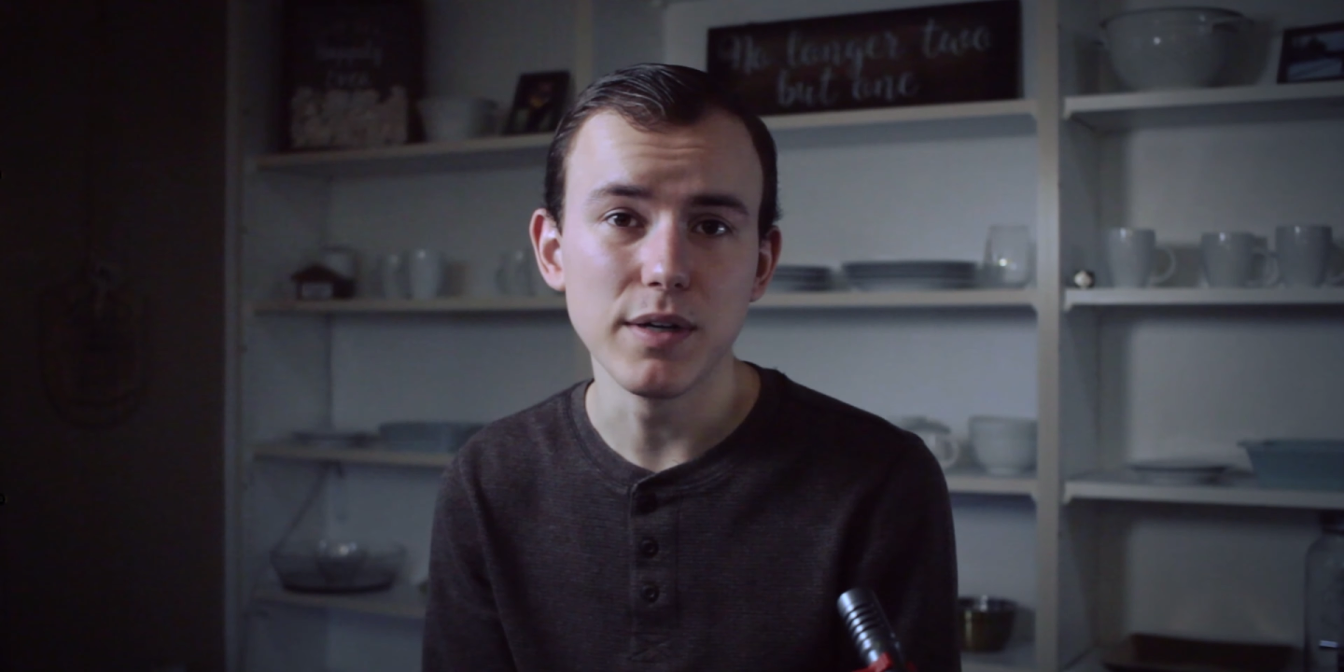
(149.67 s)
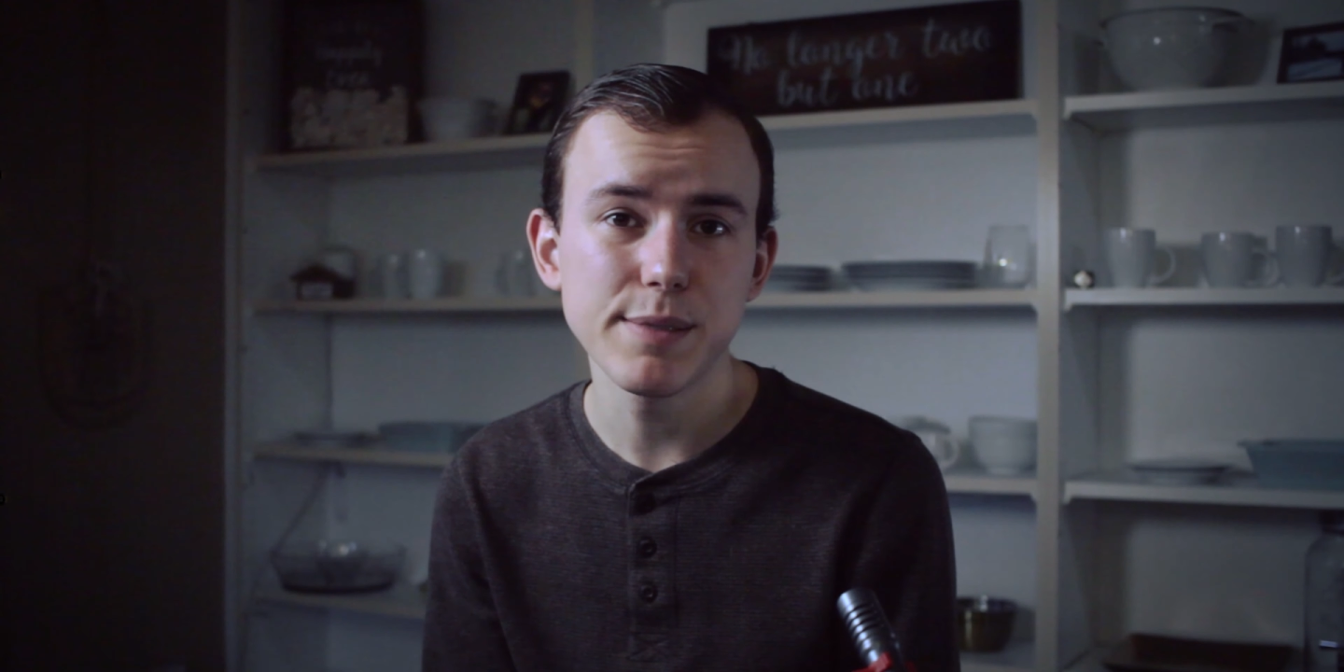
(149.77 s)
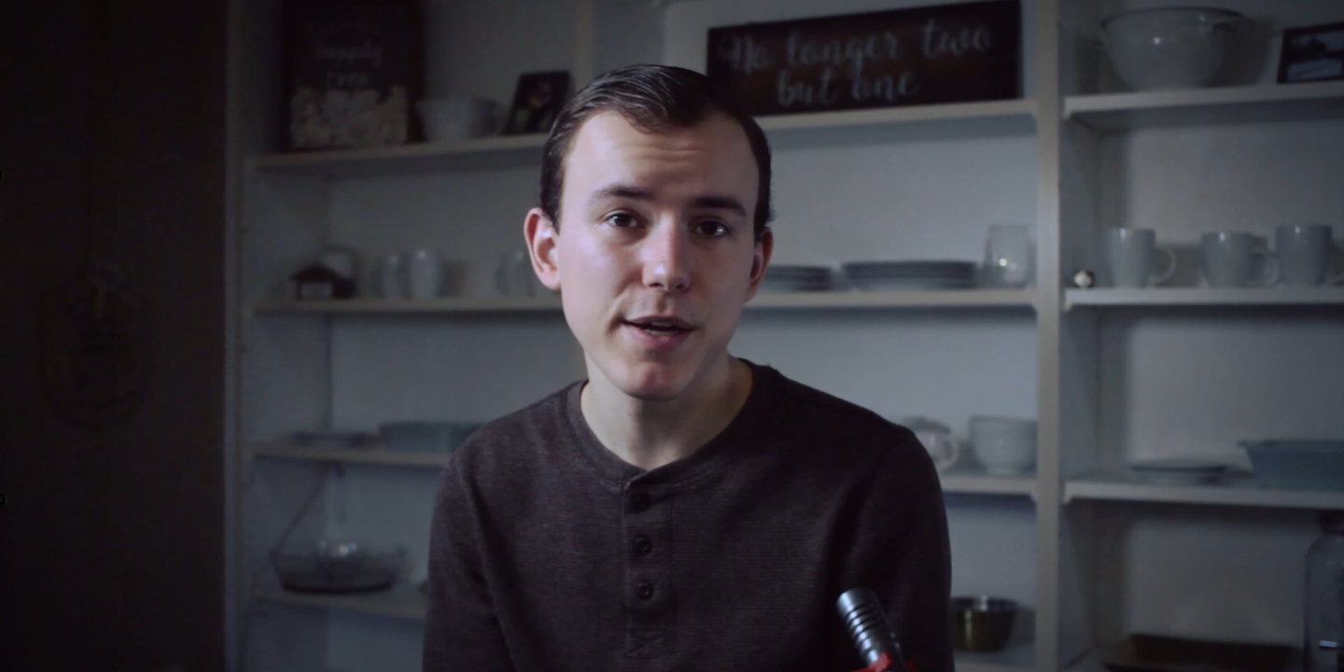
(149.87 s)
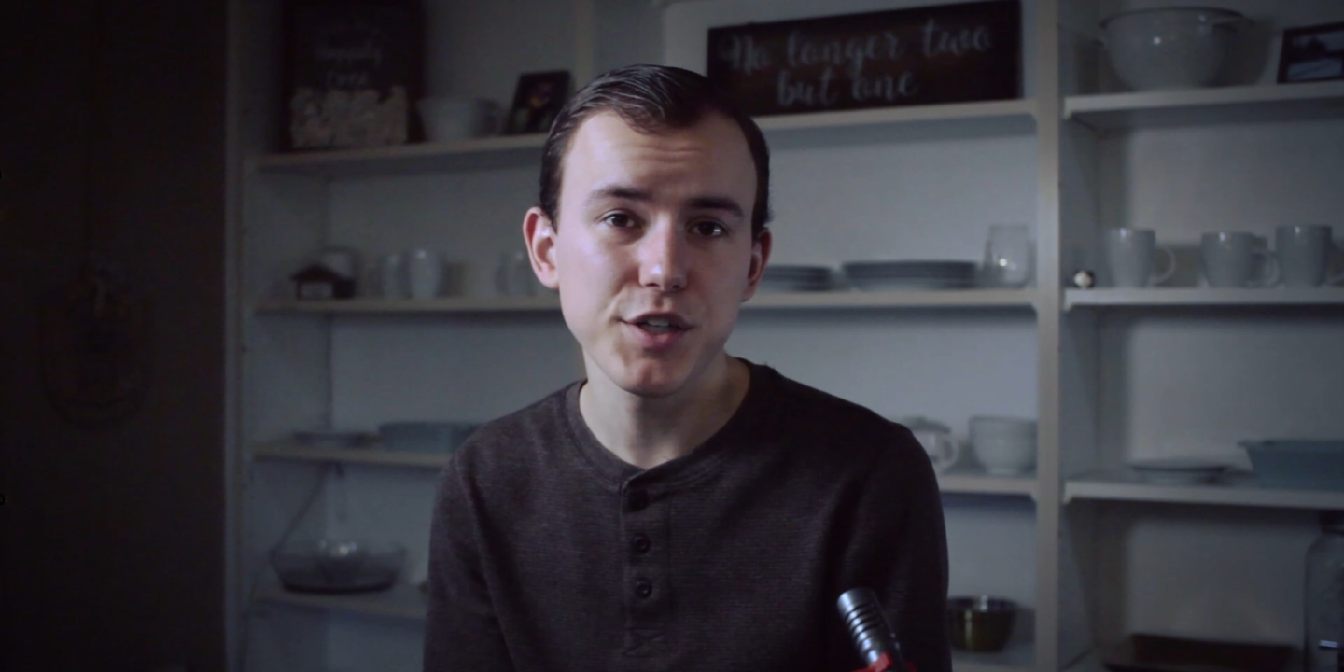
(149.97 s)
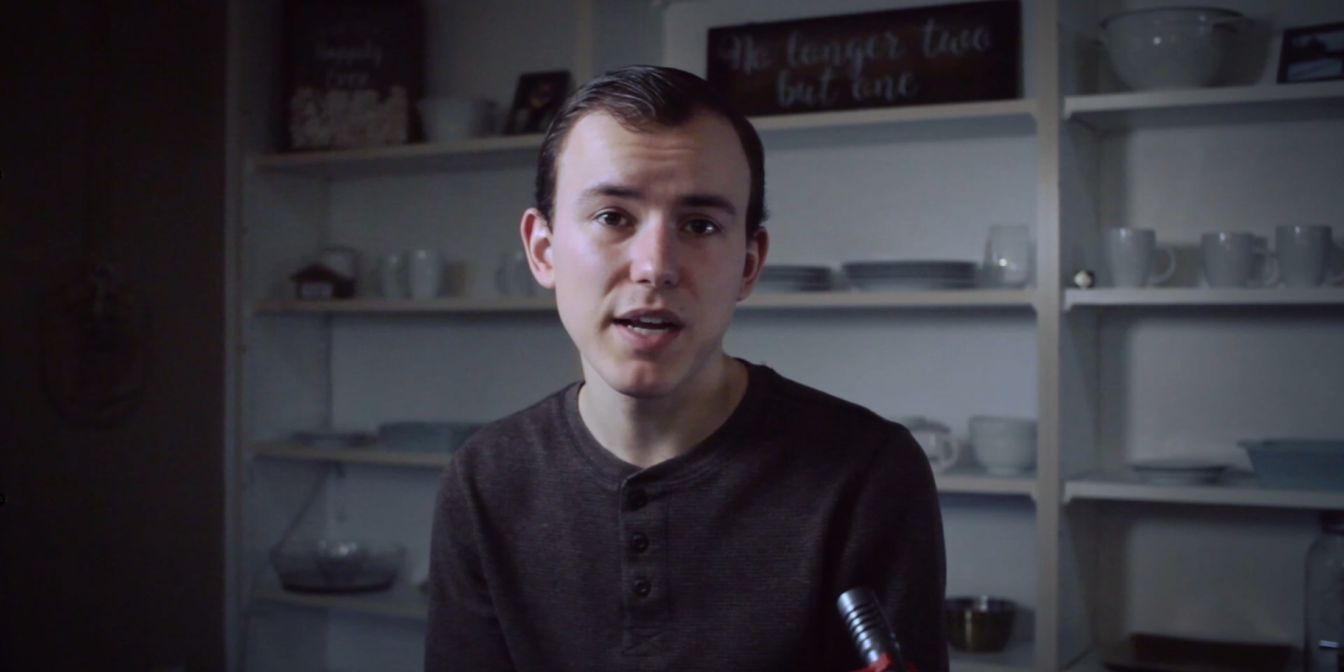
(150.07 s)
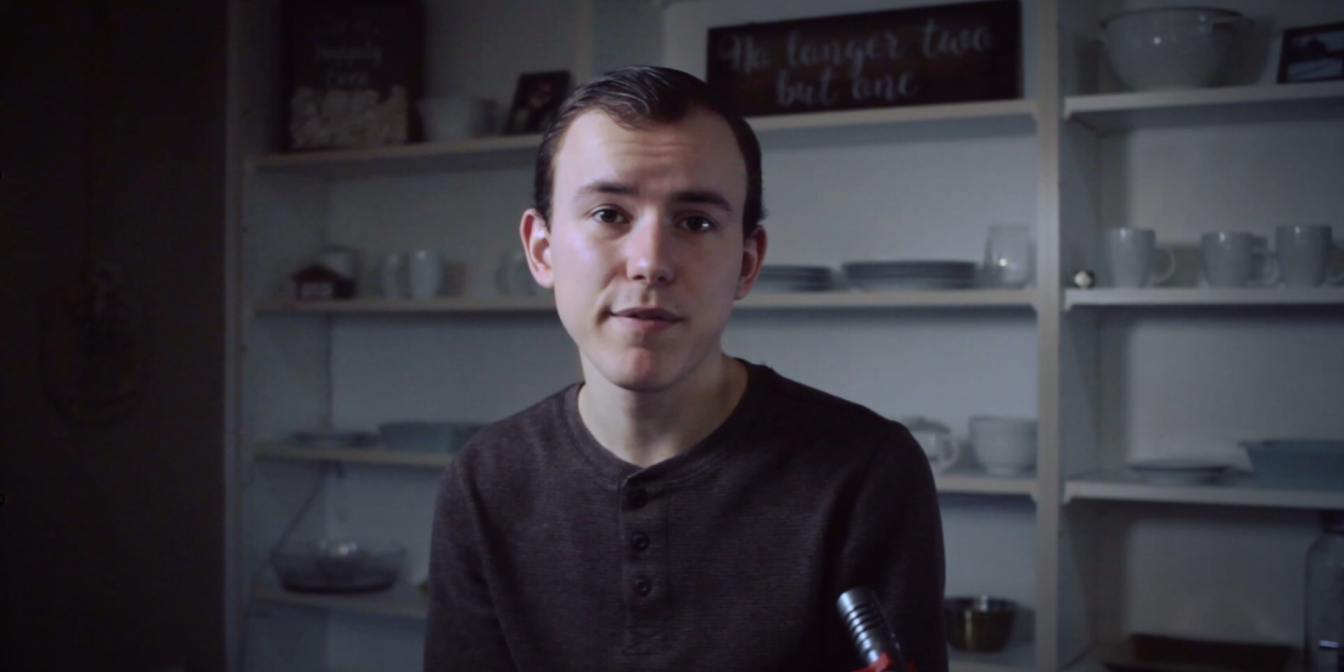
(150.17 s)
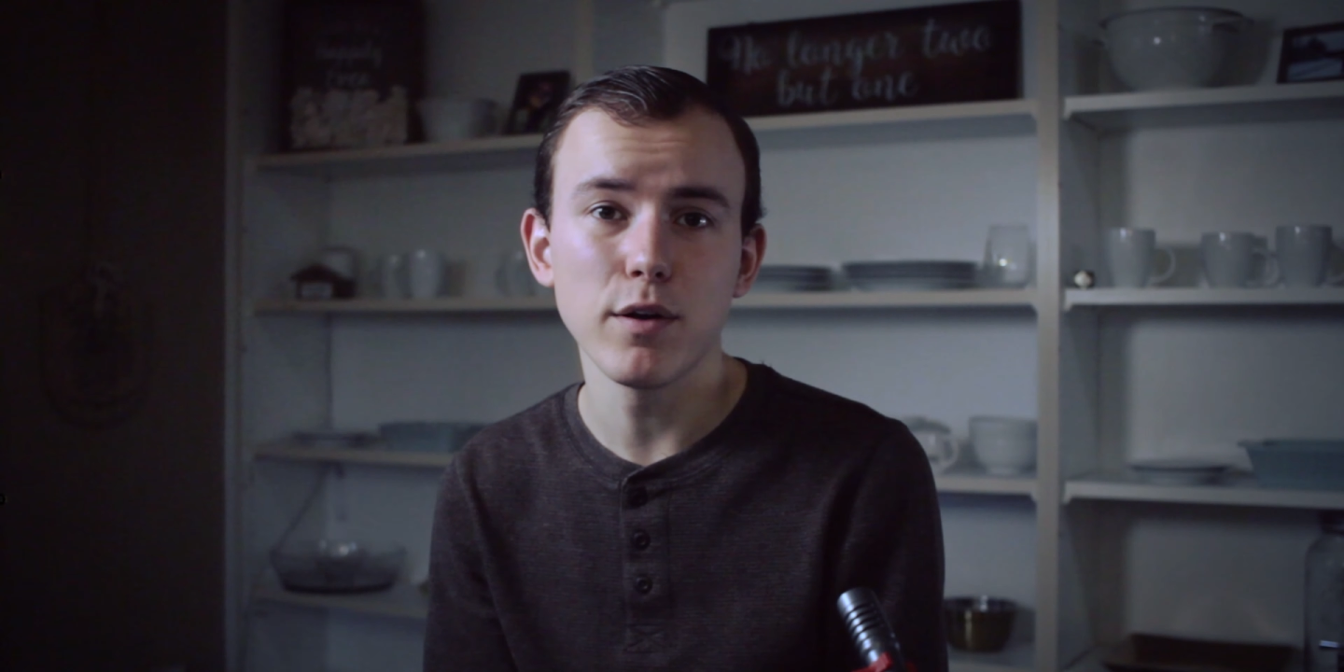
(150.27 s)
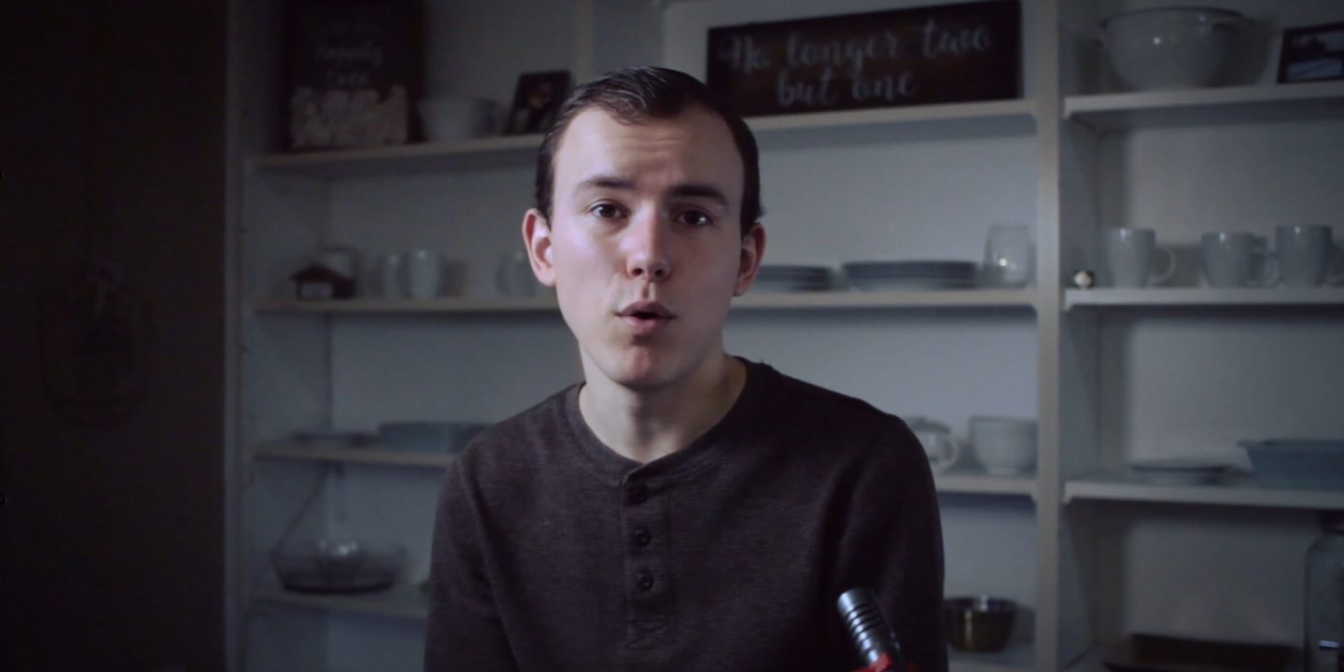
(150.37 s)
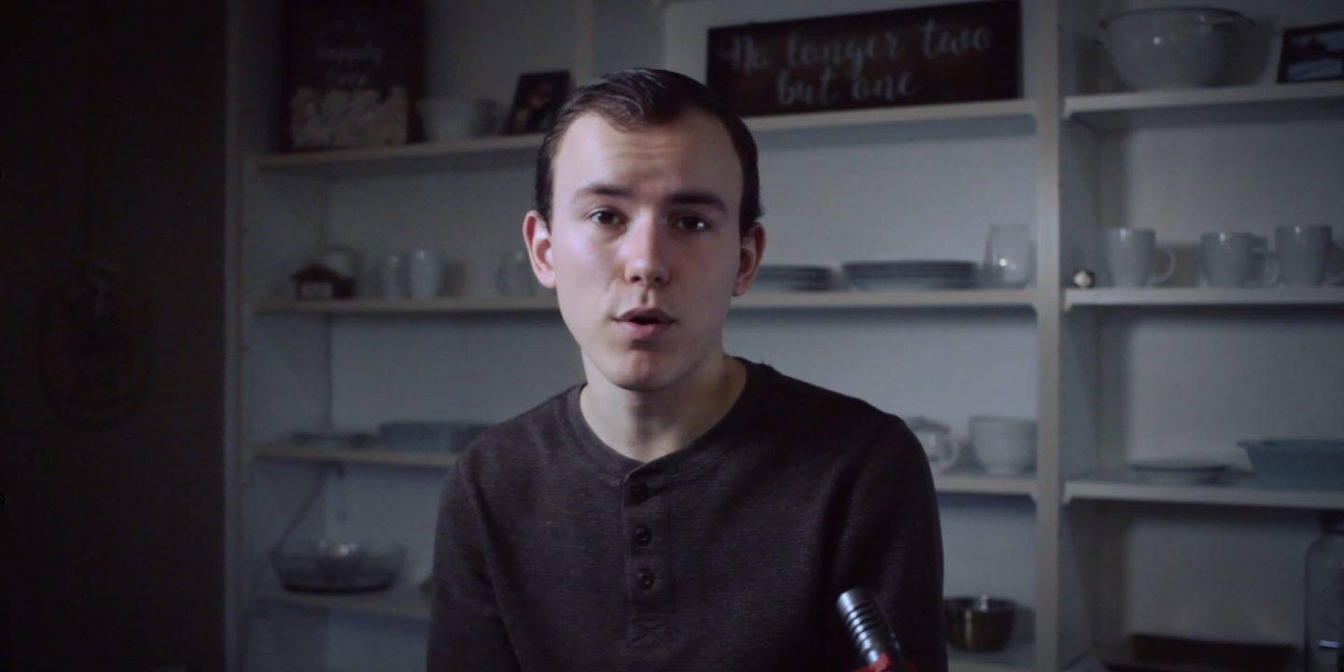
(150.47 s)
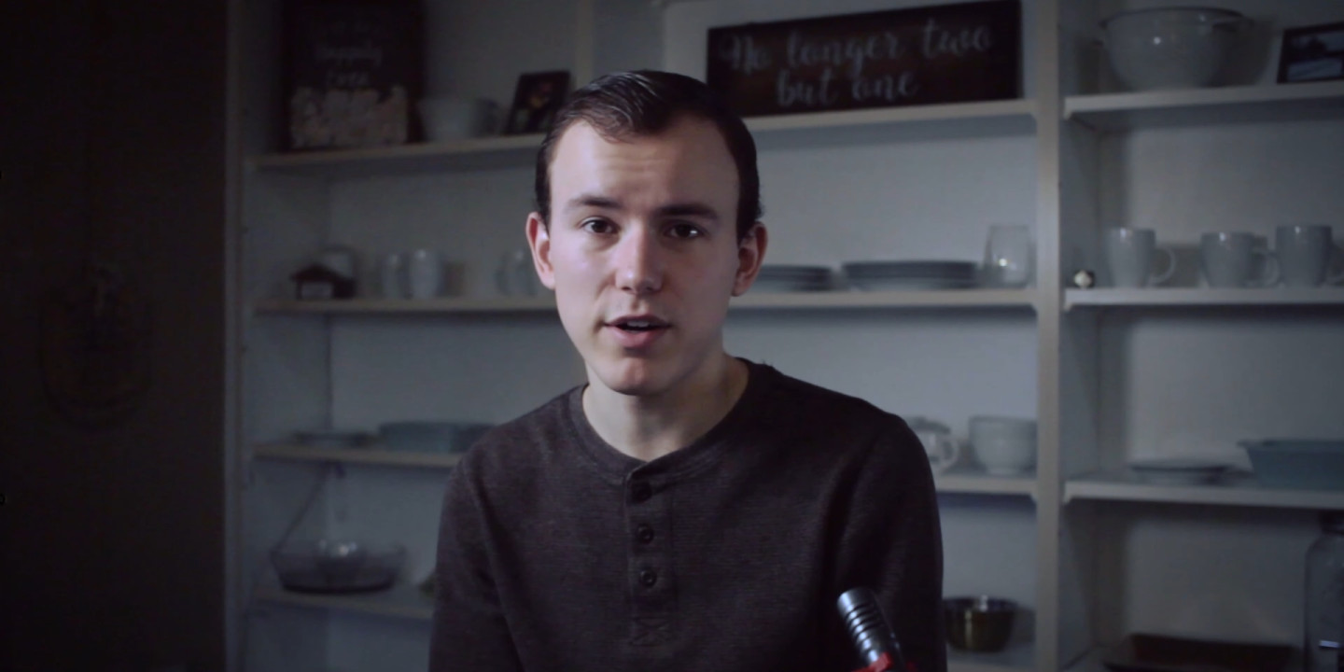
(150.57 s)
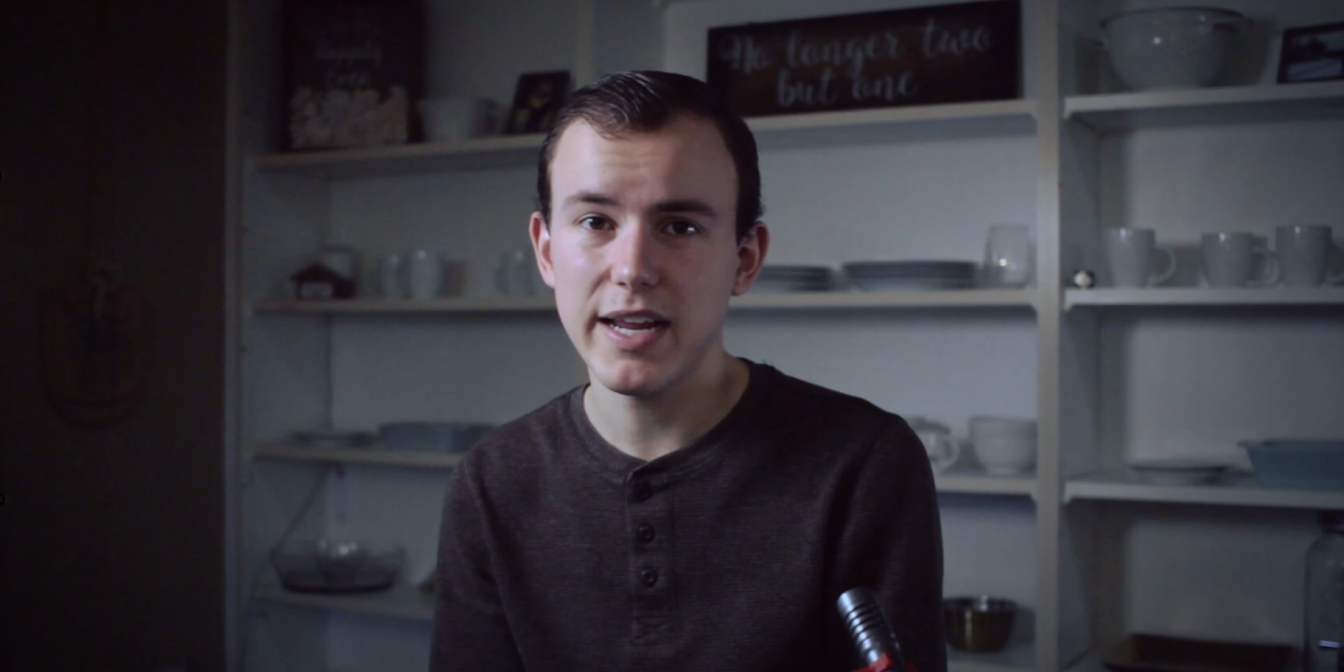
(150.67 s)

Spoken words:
especially of an older